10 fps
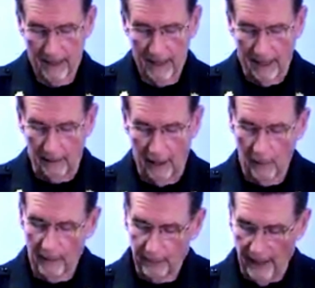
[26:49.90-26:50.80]

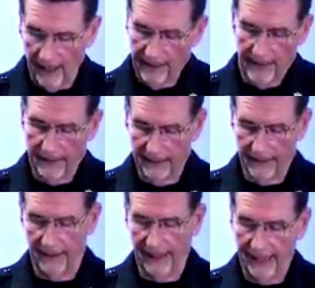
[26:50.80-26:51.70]
Along with processing the
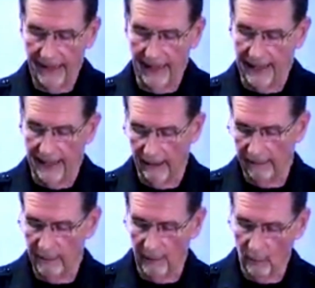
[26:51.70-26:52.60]
scene and
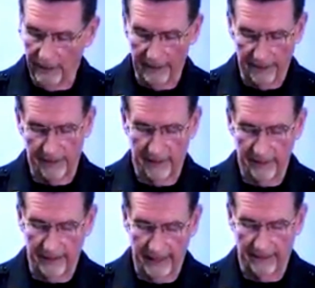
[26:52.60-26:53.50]
interviewing
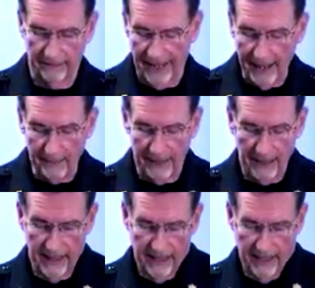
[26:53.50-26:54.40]
witnesses and the
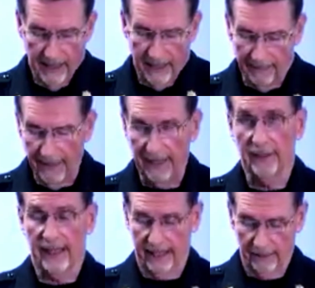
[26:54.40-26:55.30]
family,
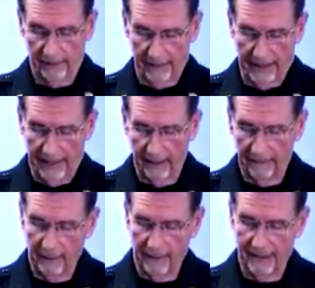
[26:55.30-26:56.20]
investigators
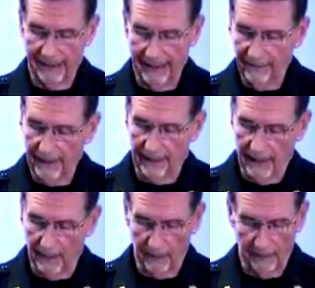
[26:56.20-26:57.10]
interviewed a significant
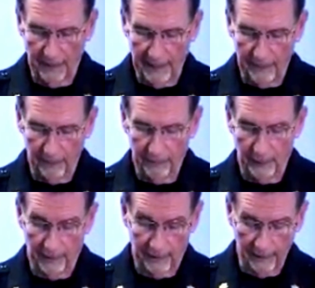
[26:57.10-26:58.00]
number of people
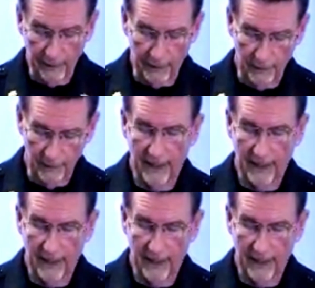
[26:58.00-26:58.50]
to include